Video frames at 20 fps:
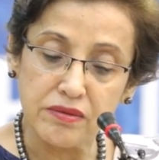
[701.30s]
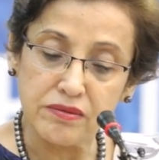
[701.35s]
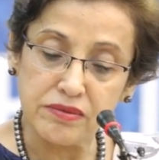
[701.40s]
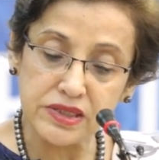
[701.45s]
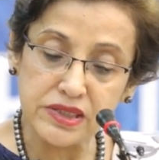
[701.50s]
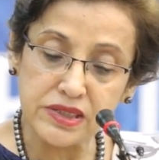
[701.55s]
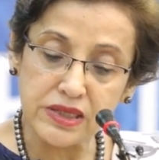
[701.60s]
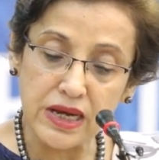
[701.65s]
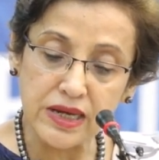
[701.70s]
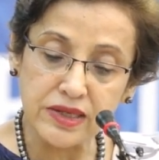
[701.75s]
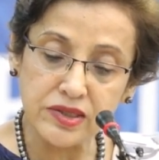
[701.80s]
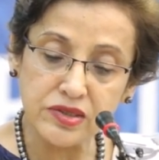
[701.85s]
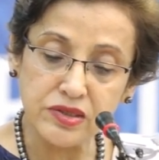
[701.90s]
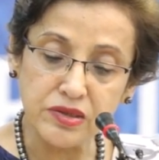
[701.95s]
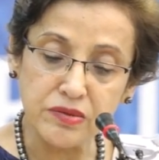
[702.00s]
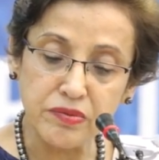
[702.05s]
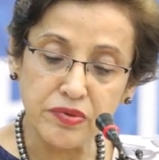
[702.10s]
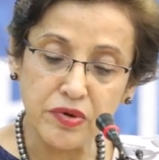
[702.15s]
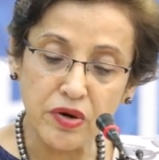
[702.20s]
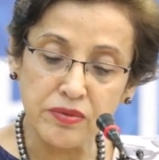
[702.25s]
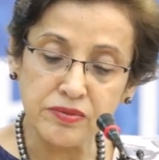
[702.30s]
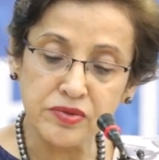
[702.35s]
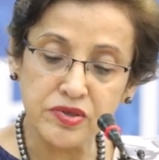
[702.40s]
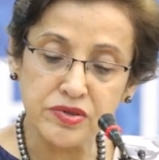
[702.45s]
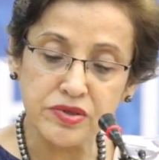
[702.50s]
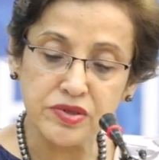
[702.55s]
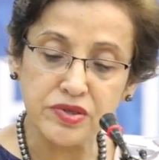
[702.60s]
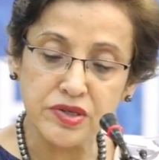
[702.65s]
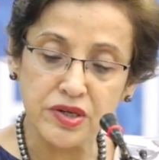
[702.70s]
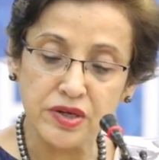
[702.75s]
besides the
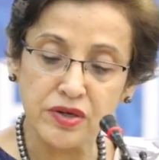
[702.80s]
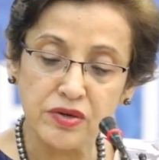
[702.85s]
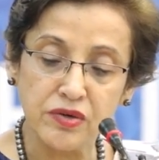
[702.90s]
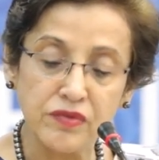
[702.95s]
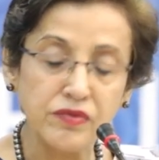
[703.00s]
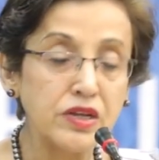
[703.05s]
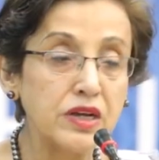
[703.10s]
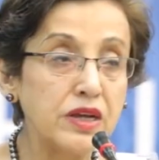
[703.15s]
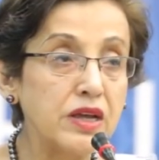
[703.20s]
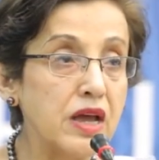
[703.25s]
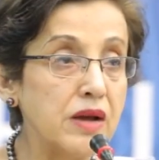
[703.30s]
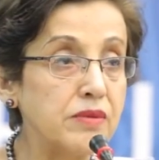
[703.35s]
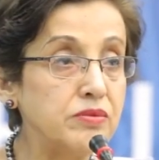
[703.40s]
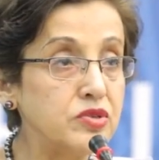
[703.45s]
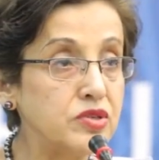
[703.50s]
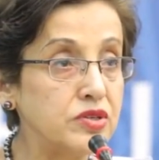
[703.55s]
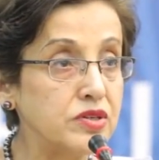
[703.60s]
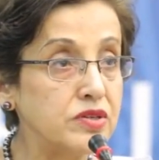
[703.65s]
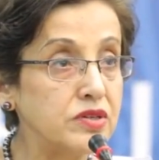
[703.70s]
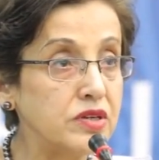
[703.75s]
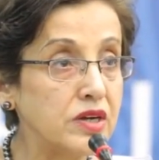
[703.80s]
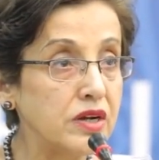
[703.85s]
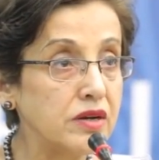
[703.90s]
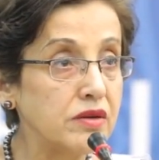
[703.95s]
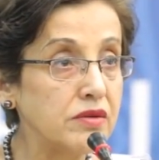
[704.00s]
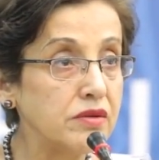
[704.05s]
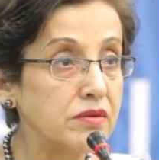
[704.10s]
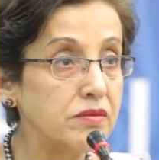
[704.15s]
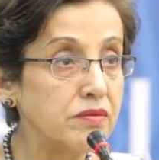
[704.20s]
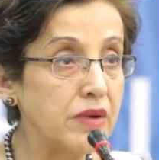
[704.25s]
prompt return of the captured
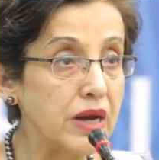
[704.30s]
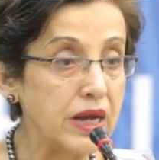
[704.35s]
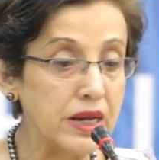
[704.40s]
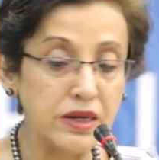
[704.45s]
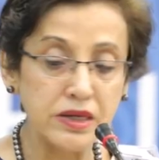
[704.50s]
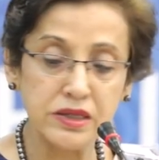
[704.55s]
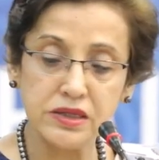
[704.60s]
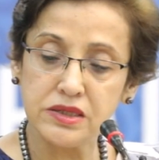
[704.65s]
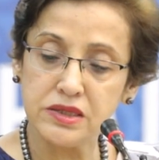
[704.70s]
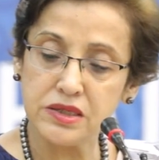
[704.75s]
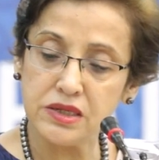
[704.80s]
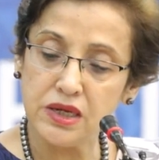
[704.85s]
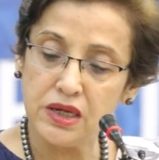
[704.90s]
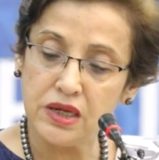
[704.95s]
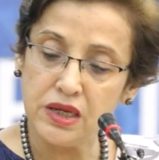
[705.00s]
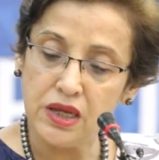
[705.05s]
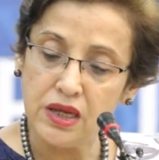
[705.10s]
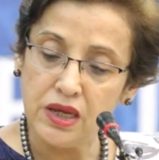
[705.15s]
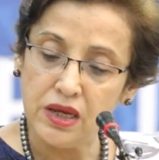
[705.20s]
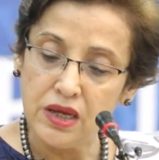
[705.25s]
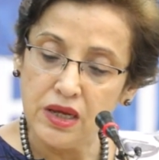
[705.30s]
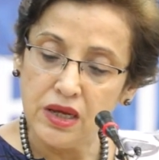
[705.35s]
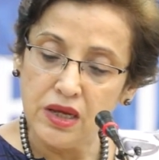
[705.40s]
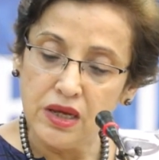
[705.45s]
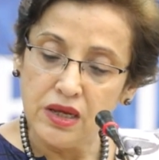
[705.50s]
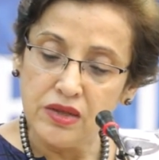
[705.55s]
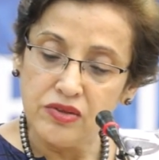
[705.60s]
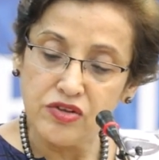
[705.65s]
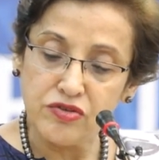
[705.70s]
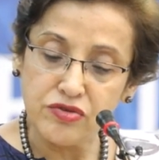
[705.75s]
pilot,
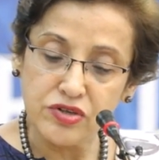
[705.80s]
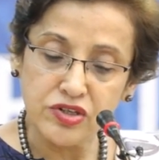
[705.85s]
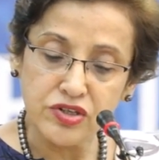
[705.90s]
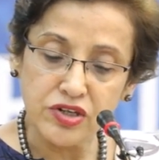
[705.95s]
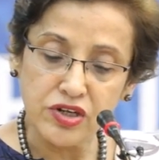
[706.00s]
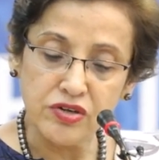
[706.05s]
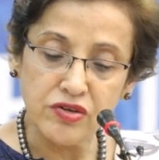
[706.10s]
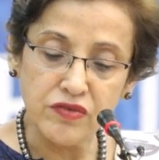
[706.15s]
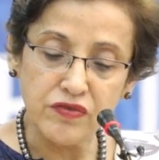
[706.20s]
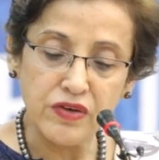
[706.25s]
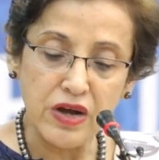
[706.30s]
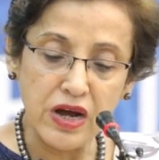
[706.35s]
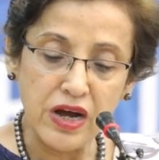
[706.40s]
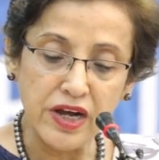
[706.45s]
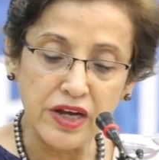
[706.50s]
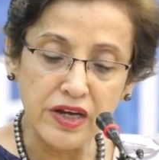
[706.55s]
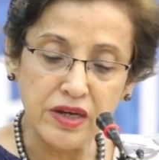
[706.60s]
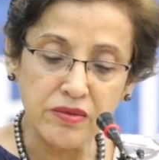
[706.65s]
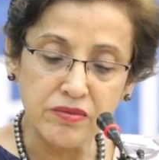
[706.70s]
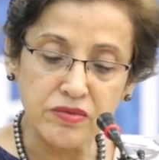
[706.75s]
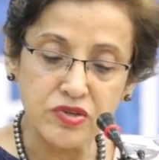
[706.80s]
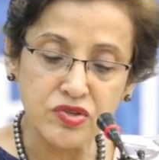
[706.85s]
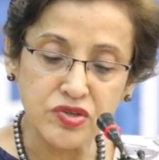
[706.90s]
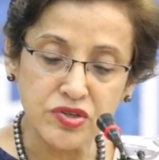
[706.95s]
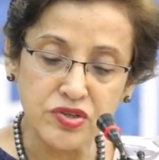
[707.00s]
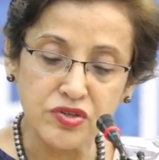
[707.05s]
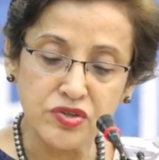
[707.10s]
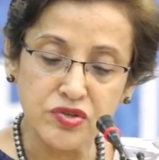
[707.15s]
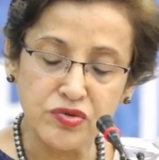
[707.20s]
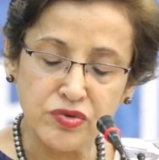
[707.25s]
the return of a High
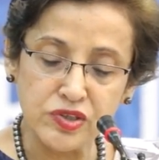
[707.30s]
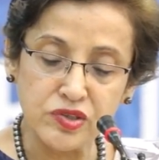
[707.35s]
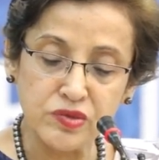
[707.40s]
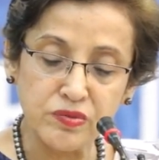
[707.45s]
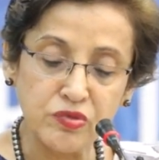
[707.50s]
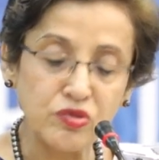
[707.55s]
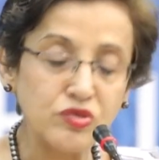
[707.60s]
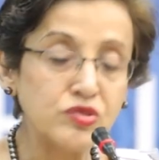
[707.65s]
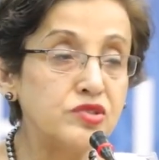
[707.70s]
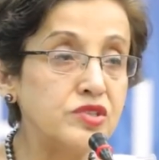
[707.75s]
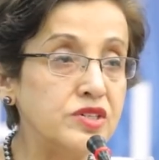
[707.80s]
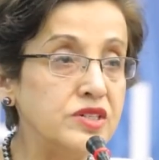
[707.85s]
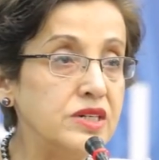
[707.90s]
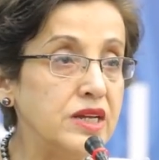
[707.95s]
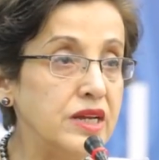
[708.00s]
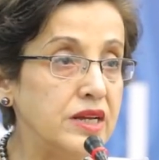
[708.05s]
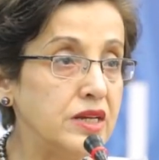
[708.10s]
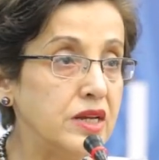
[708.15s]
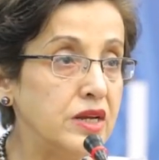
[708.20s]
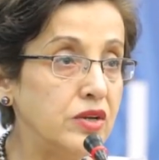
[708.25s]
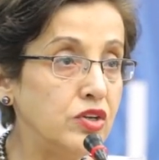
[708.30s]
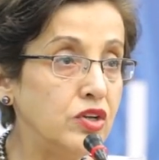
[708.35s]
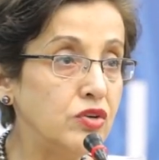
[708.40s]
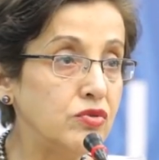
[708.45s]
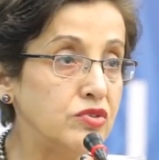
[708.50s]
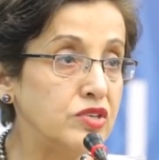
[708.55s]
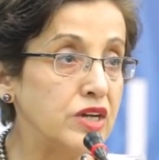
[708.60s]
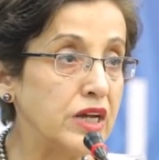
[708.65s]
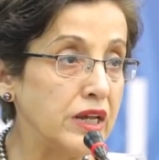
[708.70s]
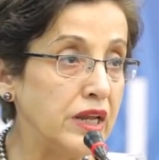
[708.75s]
Commissioner to his post in
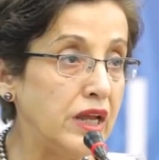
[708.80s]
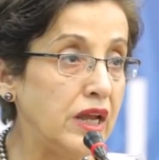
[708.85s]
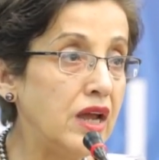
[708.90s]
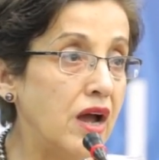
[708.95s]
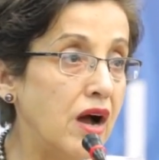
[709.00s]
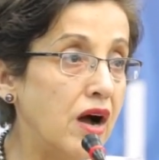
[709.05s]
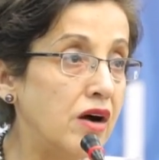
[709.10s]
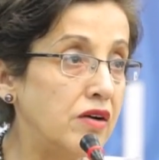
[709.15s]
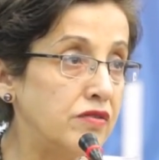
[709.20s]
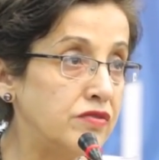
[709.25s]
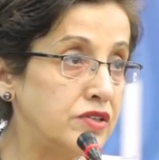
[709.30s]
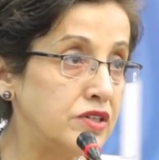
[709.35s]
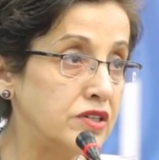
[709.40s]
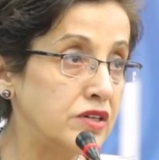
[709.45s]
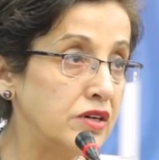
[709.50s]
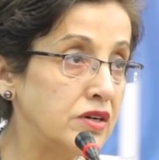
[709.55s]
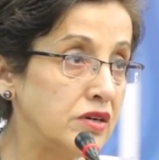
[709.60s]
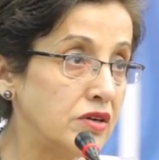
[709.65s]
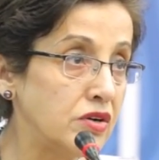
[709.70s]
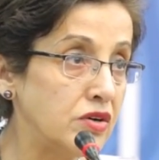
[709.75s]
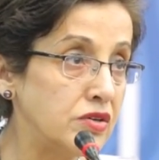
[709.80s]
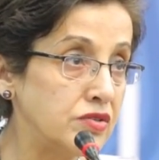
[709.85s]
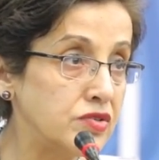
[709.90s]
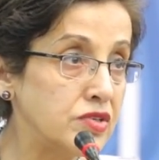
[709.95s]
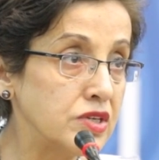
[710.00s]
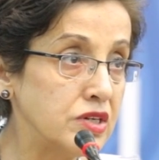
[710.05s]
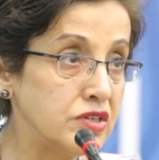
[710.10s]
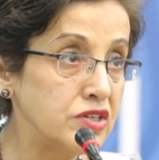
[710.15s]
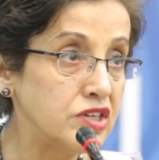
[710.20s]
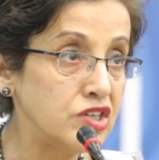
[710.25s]
New Delhi after
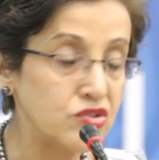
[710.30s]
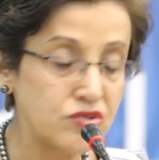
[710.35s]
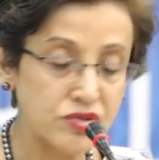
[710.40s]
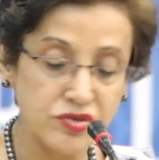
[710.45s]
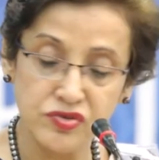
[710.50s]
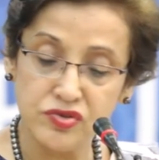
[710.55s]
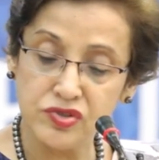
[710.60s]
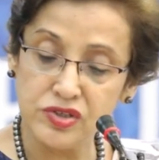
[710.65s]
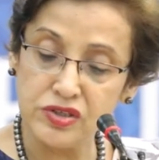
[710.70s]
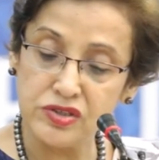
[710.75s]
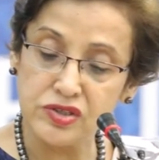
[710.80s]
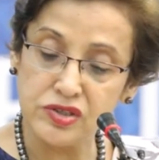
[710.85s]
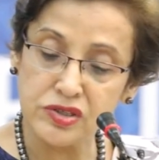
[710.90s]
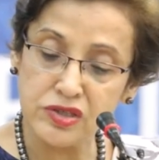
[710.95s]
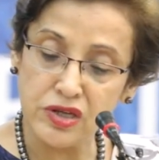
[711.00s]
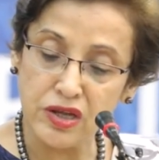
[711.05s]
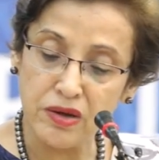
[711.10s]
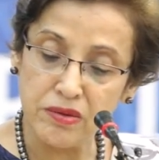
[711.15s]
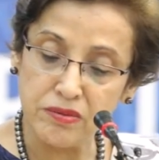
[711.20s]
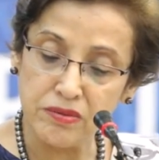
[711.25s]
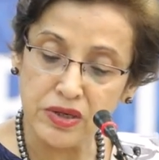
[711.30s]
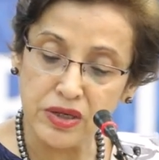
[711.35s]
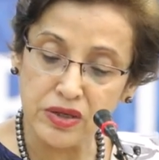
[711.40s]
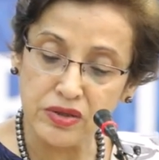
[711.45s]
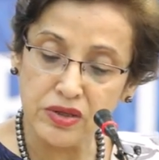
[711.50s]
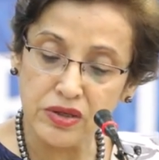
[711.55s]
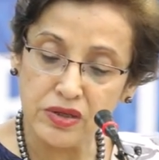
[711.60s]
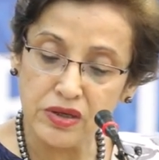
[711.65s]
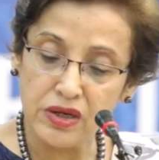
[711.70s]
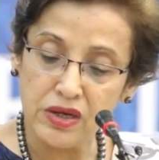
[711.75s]
consultations in
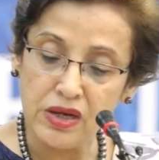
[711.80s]
Islamabad,